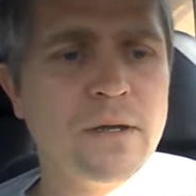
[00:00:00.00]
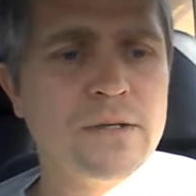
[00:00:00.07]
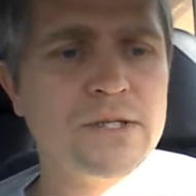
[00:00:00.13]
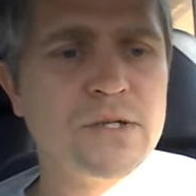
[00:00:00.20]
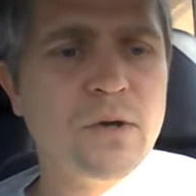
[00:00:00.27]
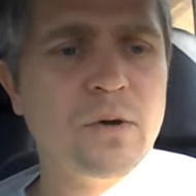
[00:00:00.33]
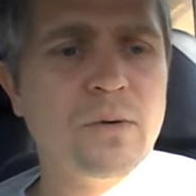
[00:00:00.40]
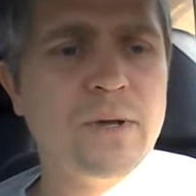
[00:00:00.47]

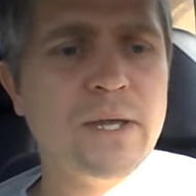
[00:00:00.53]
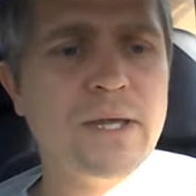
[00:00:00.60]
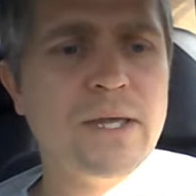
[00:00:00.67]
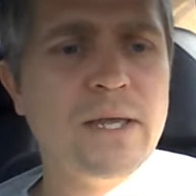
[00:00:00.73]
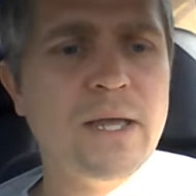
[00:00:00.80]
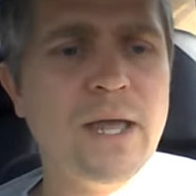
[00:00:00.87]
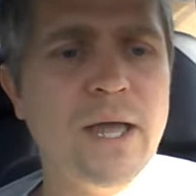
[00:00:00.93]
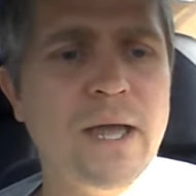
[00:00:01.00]
So
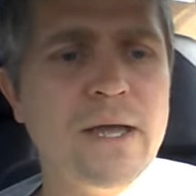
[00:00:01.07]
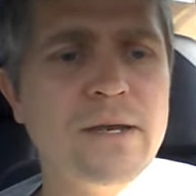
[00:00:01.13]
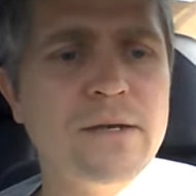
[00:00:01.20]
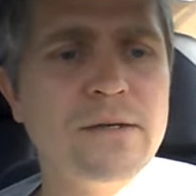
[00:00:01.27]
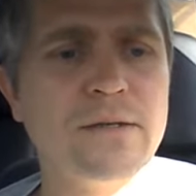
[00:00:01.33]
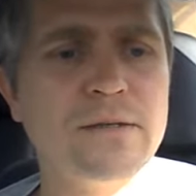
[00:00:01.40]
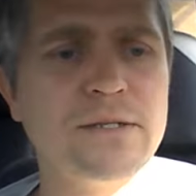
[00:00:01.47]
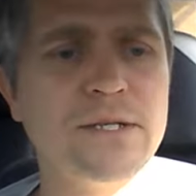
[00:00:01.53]
he had
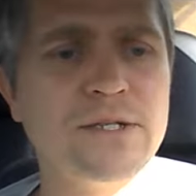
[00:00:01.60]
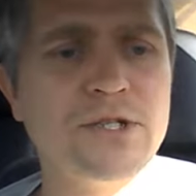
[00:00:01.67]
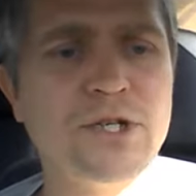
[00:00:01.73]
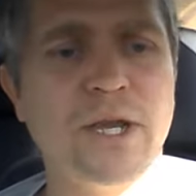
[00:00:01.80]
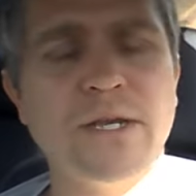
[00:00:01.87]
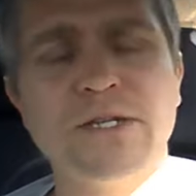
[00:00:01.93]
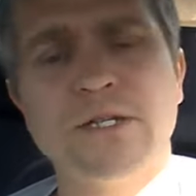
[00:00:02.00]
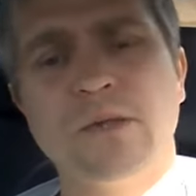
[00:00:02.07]
to
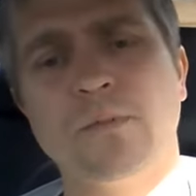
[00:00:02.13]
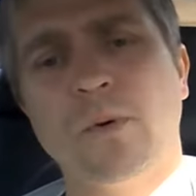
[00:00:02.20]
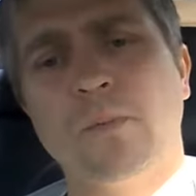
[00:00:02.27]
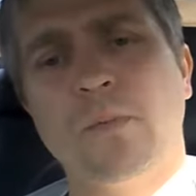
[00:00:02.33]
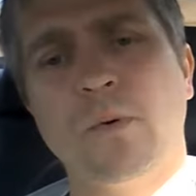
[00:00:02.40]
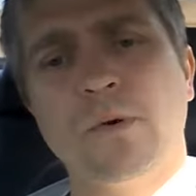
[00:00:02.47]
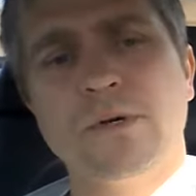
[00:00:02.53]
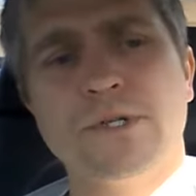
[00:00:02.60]
change the
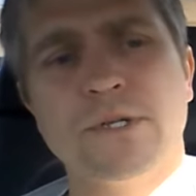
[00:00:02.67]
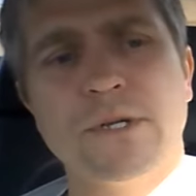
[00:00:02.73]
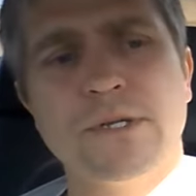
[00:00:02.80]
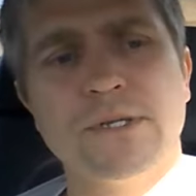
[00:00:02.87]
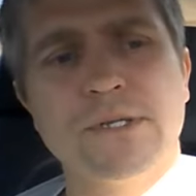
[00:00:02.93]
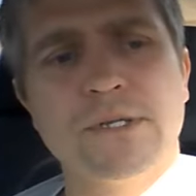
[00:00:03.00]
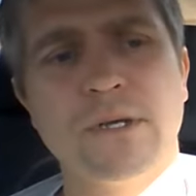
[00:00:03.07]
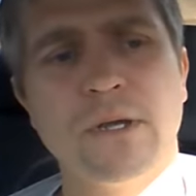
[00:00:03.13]

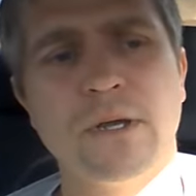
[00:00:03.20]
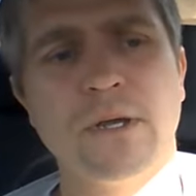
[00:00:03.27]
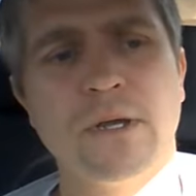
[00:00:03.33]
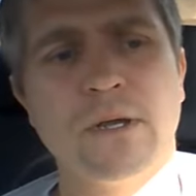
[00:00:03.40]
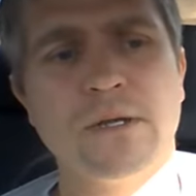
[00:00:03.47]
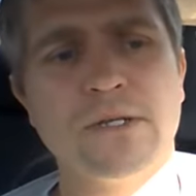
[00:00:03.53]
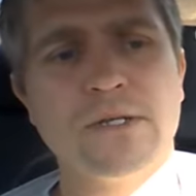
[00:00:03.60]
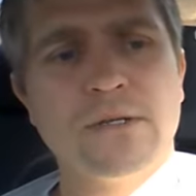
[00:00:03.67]
proportions
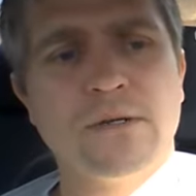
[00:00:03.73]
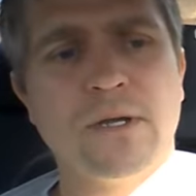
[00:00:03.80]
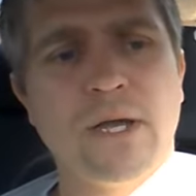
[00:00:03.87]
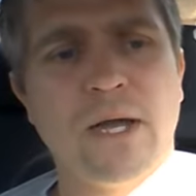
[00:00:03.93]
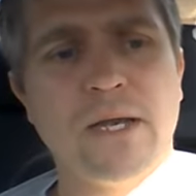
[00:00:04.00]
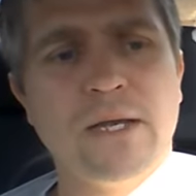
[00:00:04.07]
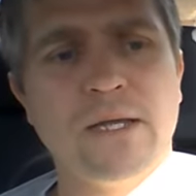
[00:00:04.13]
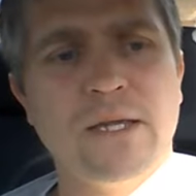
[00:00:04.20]
to
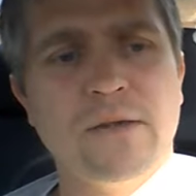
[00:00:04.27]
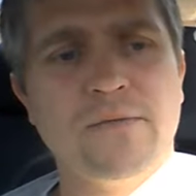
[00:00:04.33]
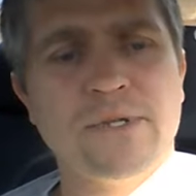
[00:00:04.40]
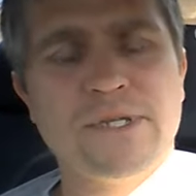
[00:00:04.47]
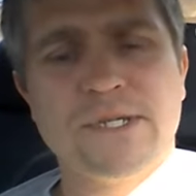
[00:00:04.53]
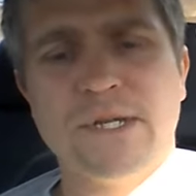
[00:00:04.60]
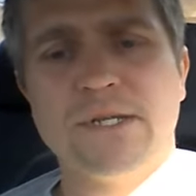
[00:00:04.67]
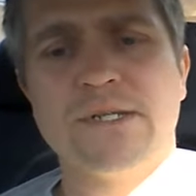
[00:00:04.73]
kind of give a
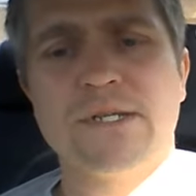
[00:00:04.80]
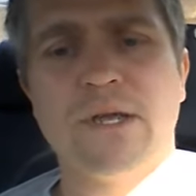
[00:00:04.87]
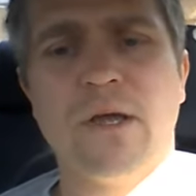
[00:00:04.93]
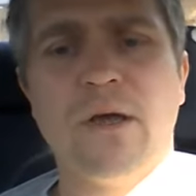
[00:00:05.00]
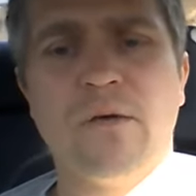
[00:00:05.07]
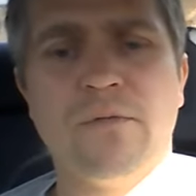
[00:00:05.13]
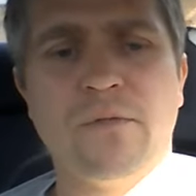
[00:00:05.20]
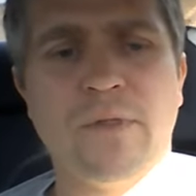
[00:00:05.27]
sense
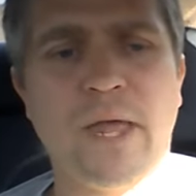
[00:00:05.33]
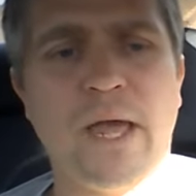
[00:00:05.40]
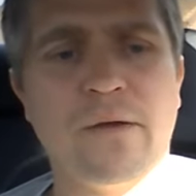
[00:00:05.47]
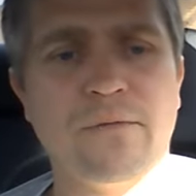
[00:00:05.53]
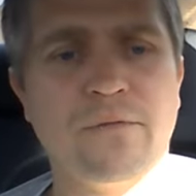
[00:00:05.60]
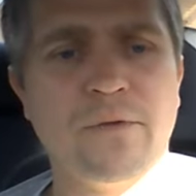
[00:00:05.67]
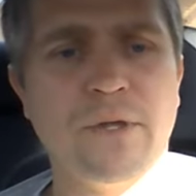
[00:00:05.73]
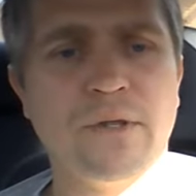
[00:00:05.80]
of
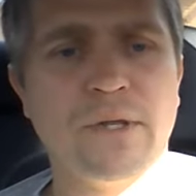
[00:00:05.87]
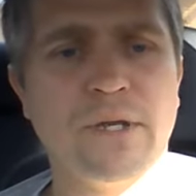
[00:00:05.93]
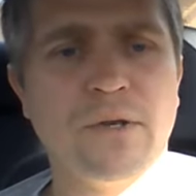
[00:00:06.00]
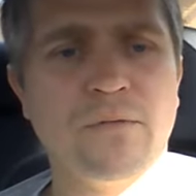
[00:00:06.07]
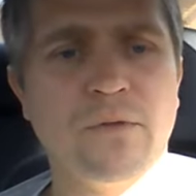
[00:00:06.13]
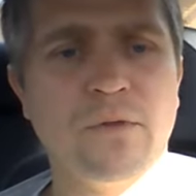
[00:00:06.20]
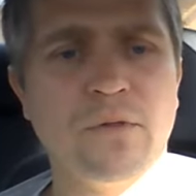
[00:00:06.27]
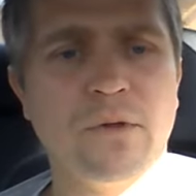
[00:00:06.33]
that feeling.
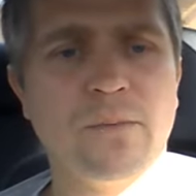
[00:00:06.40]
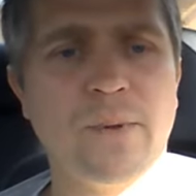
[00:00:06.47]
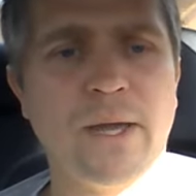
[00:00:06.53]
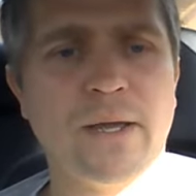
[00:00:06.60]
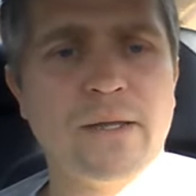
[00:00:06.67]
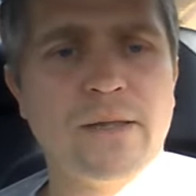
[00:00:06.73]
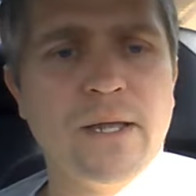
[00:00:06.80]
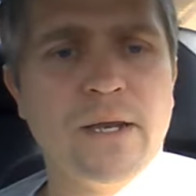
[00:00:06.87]
If you look
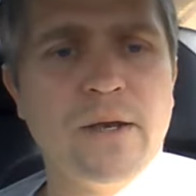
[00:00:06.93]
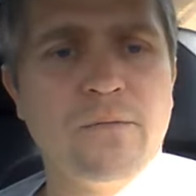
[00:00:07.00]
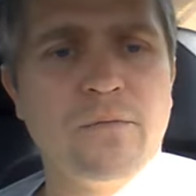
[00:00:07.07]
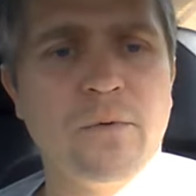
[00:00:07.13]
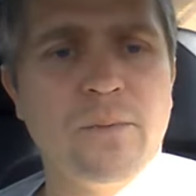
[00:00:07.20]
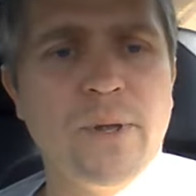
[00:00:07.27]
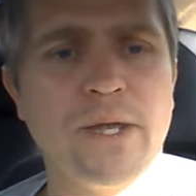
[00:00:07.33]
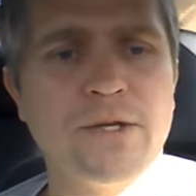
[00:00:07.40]
back at that
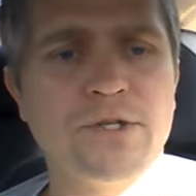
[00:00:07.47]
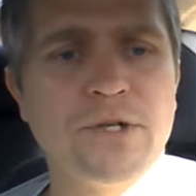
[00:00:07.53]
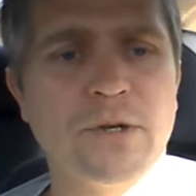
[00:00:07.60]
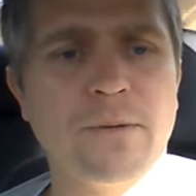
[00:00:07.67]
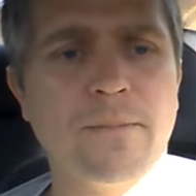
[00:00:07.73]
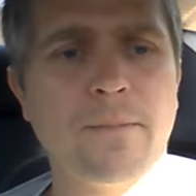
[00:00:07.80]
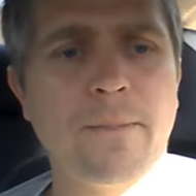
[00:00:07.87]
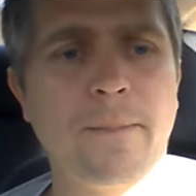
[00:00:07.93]

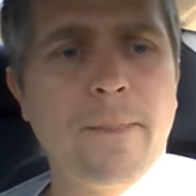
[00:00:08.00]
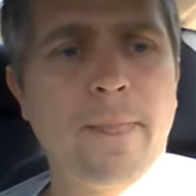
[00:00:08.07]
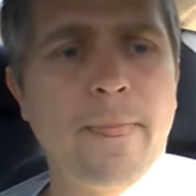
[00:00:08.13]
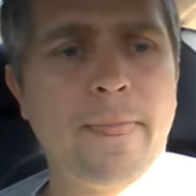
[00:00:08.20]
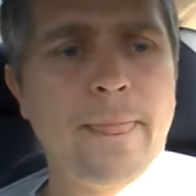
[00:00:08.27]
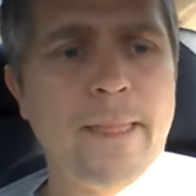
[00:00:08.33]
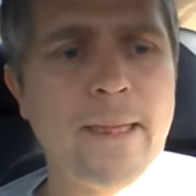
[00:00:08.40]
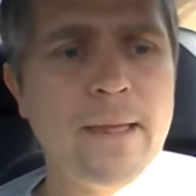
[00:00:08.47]
information,
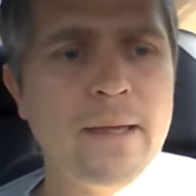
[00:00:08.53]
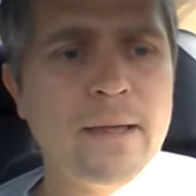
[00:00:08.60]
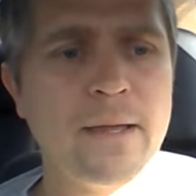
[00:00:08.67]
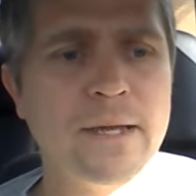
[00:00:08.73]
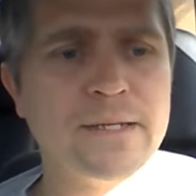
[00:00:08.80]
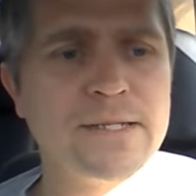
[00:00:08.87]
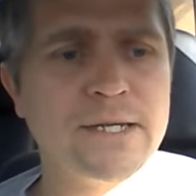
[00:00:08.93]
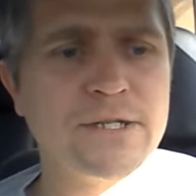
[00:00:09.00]

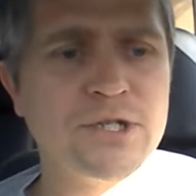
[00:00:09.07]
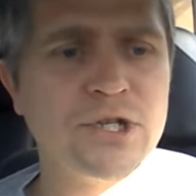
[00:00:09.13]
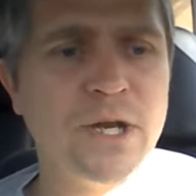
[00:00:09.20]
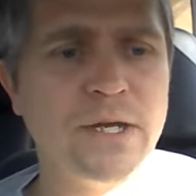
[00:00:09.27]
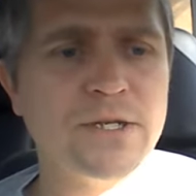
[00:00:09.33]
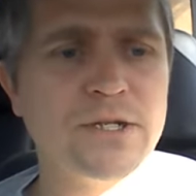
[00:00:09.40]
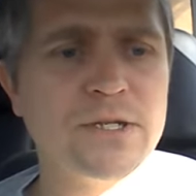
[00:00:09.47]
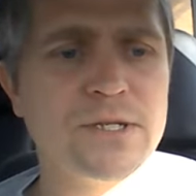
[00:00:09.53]
it says
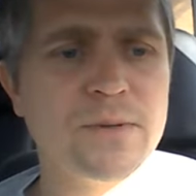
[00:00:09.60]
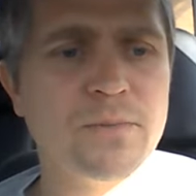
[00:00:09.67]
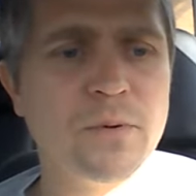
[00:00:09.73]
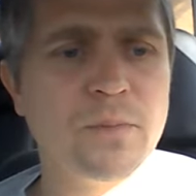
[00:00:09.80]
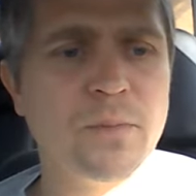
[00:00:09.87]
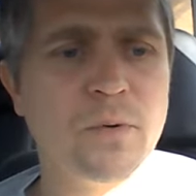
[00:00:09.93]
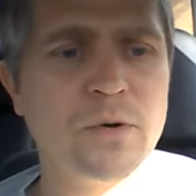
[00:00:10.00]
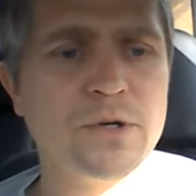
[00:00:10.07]
changes in
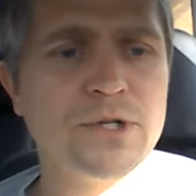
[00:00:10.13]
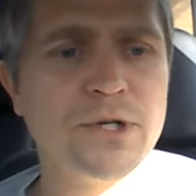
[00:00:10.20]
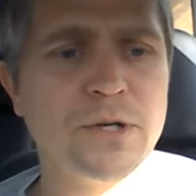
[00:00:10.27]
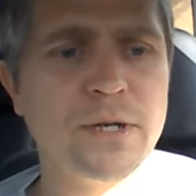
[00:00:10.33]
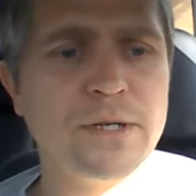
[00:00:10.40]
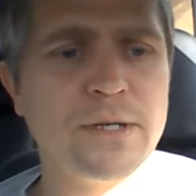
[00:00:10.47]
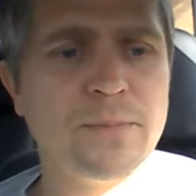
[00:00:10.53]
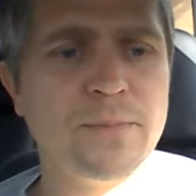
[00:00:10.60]
proportion
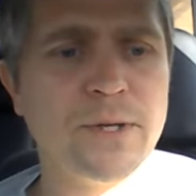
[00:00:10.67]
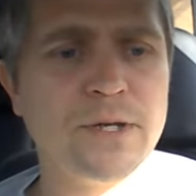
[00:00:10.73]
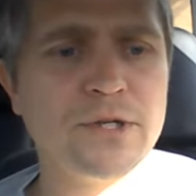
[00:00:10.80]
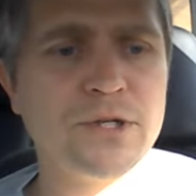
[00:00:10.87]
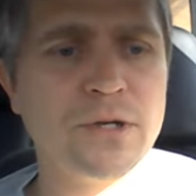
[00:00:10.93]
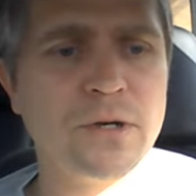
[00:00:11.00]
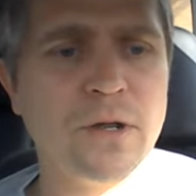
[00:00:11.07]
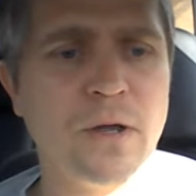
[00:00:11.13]
and
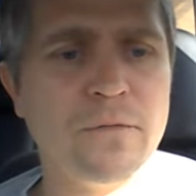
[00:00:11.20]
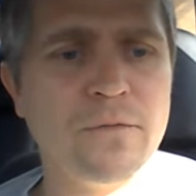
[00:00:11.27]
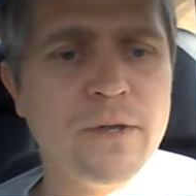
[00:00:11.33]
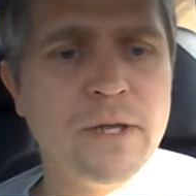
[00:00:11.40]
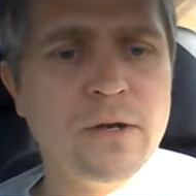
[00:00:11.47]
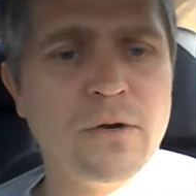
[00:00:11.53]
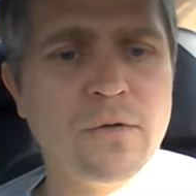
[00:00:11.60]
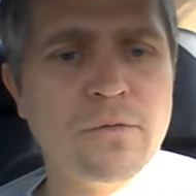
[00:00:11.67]
depiction of
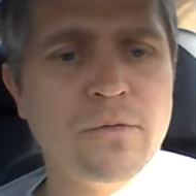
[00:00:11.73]
inner